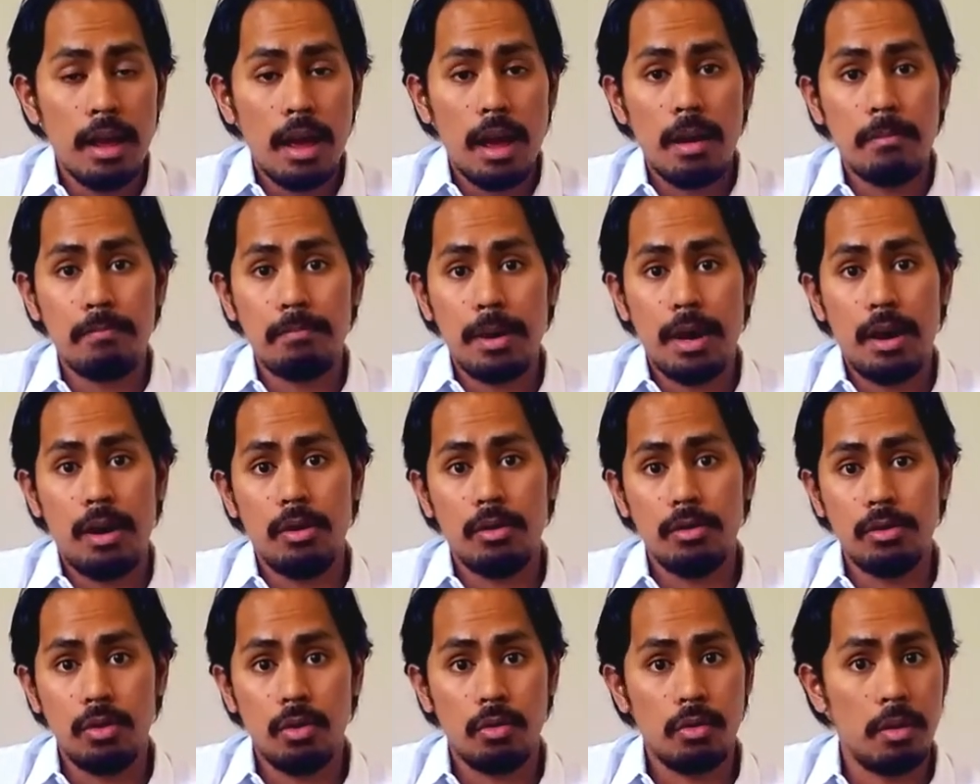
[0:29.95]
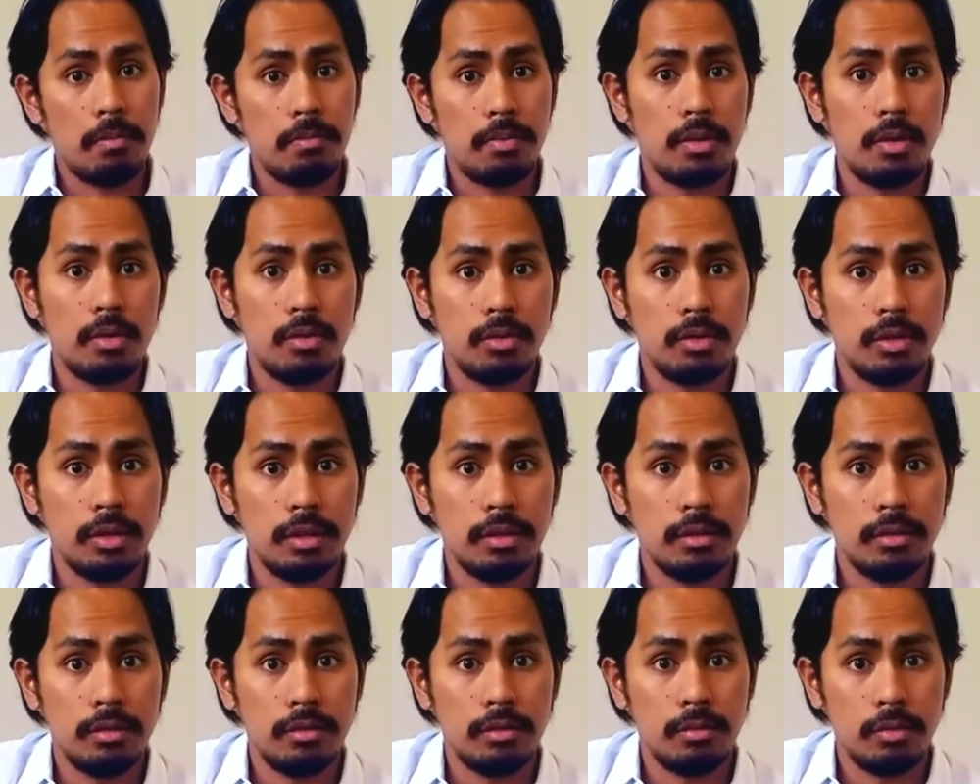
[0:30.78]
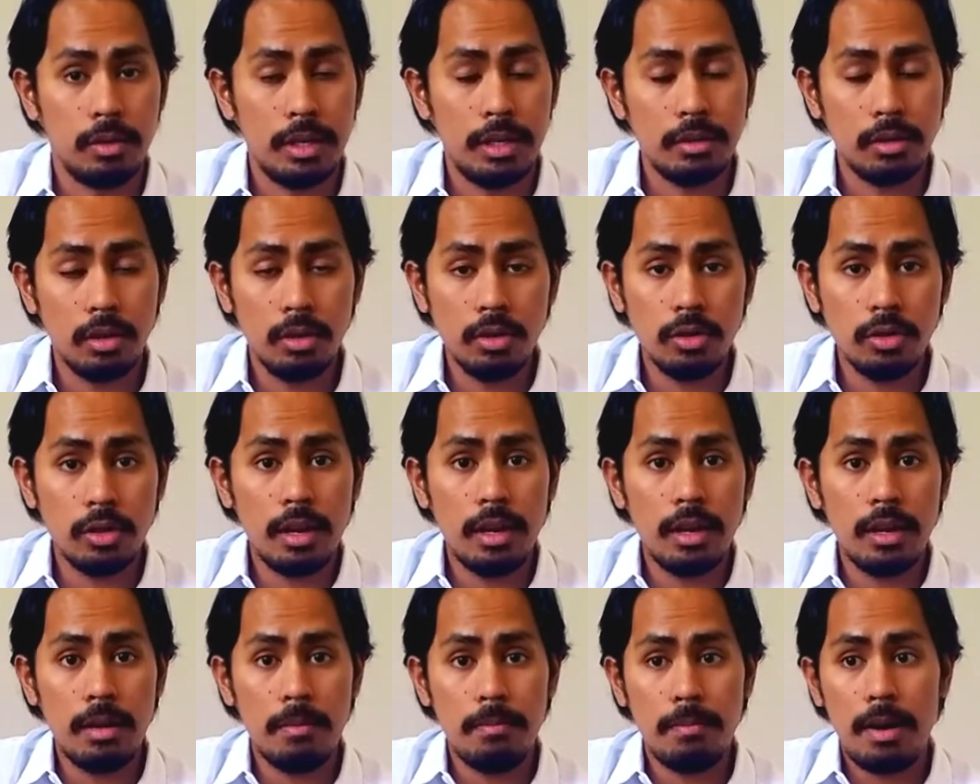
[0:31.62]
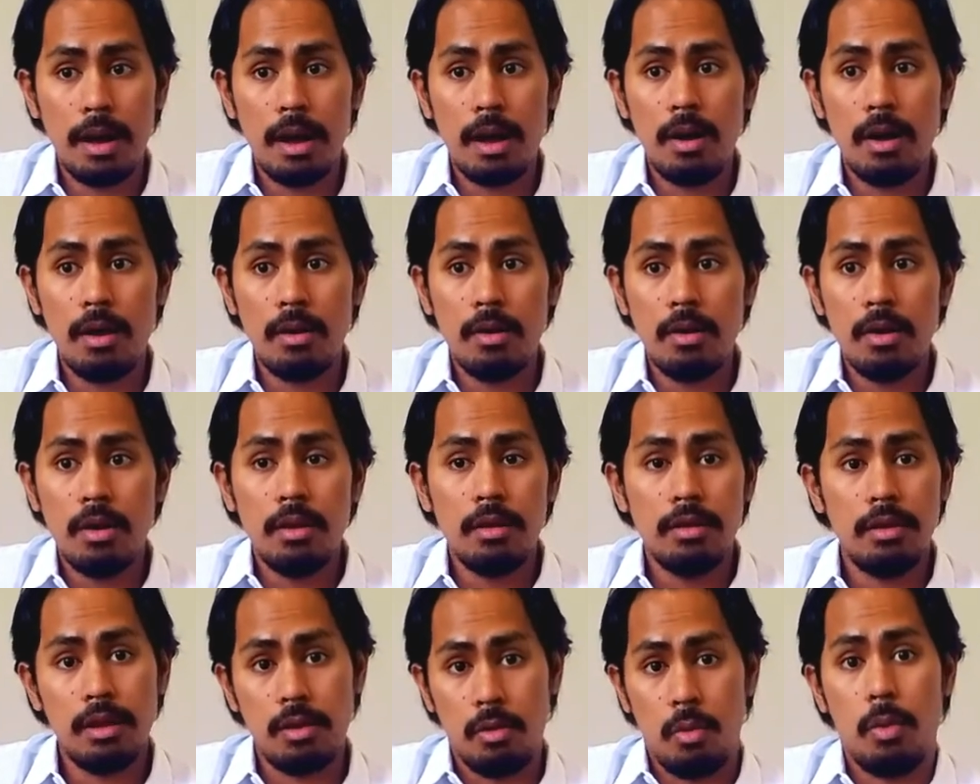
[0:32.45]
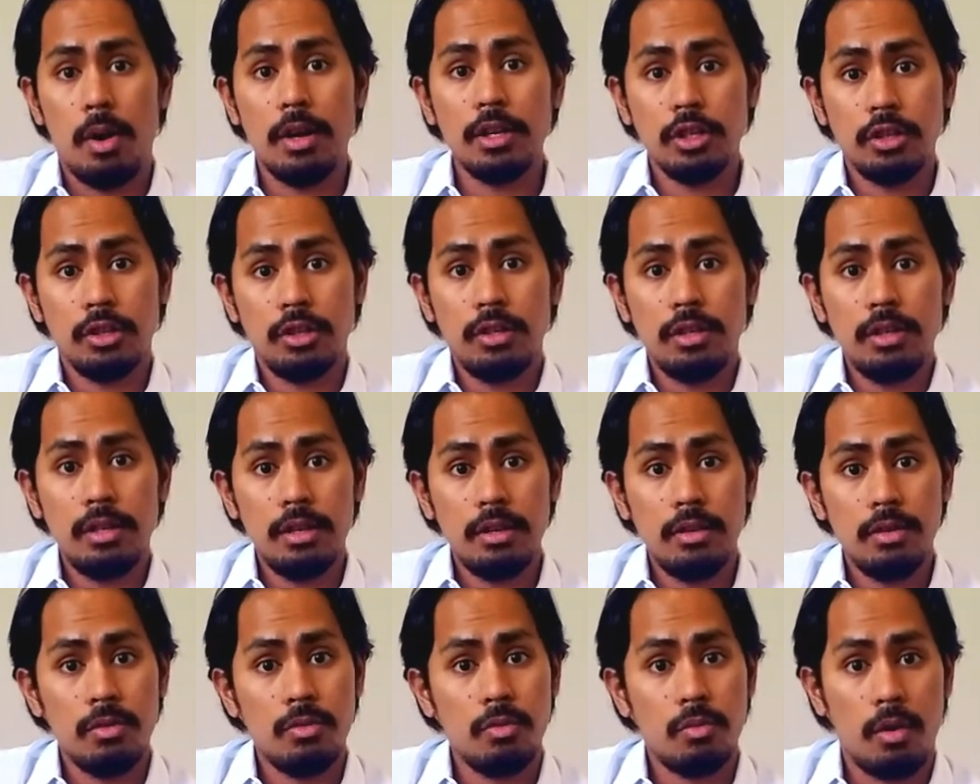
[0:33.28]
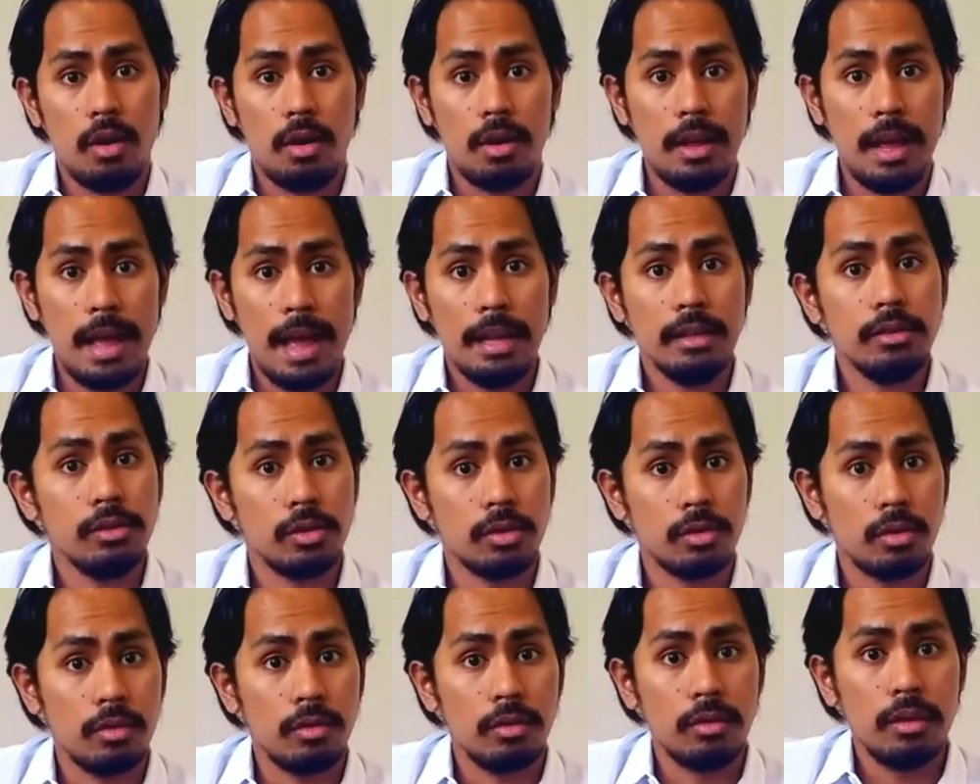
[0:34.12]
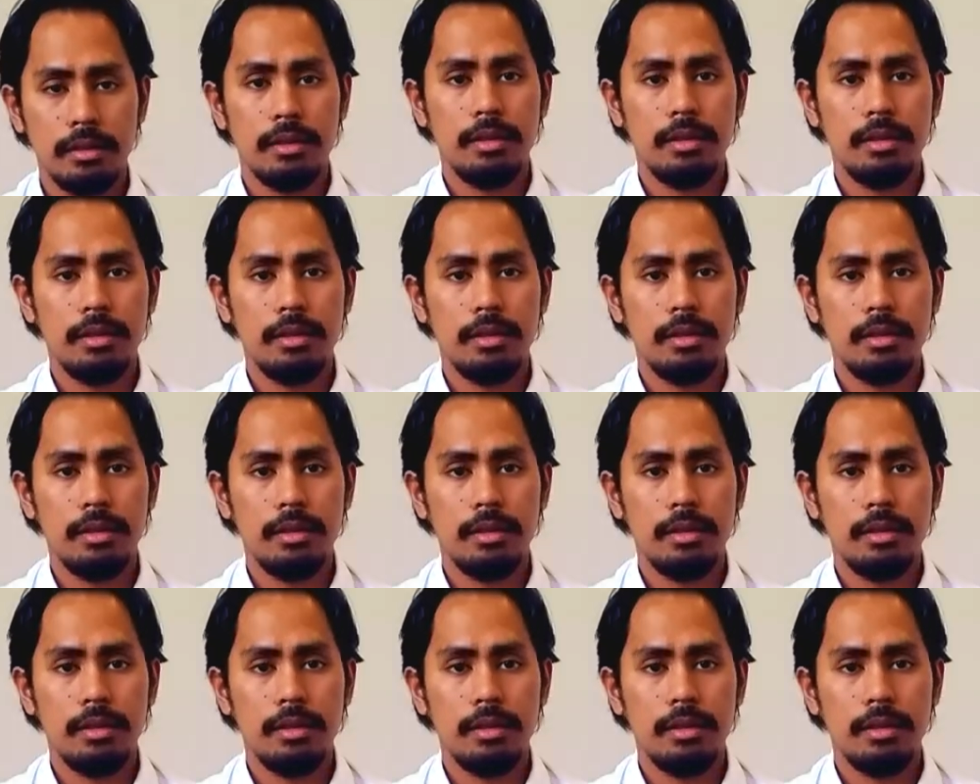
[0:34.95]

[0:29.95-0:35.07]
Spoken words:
about your approach in research, and about the question that you want to answer.